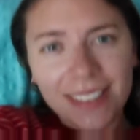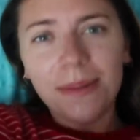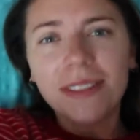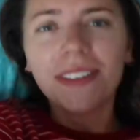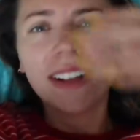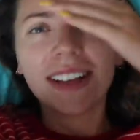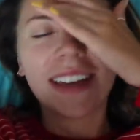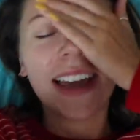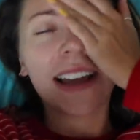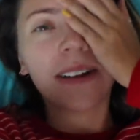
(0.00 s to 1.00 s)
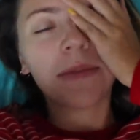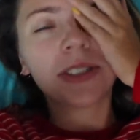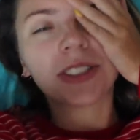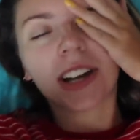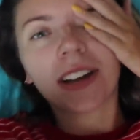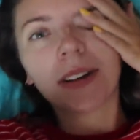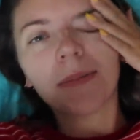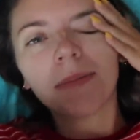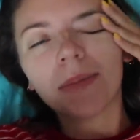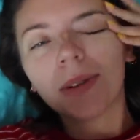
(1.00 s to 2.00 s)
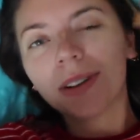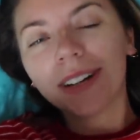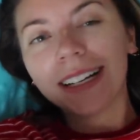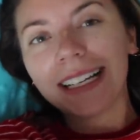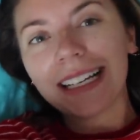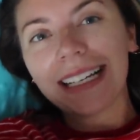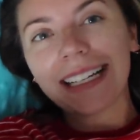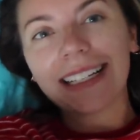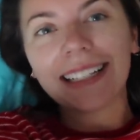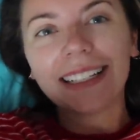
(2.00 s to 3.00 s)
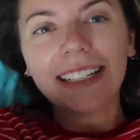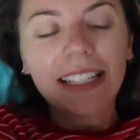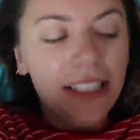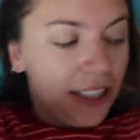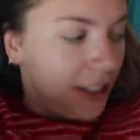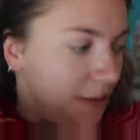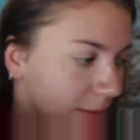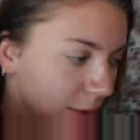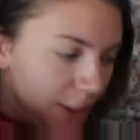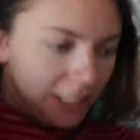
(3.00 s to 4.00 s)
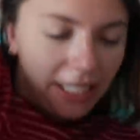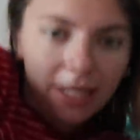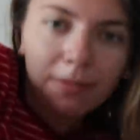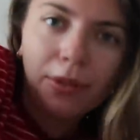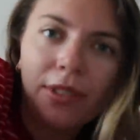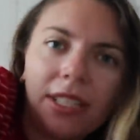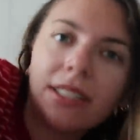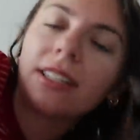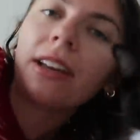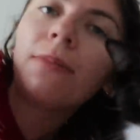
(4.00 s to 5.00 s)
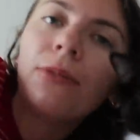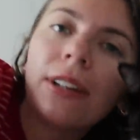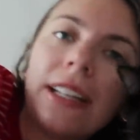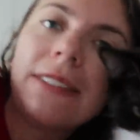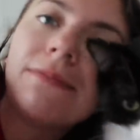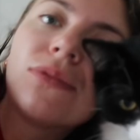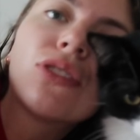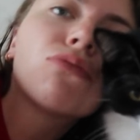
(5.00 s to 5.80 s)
Someone's feeling camera shy. Good morning. Good morning, Benny. Say good morning.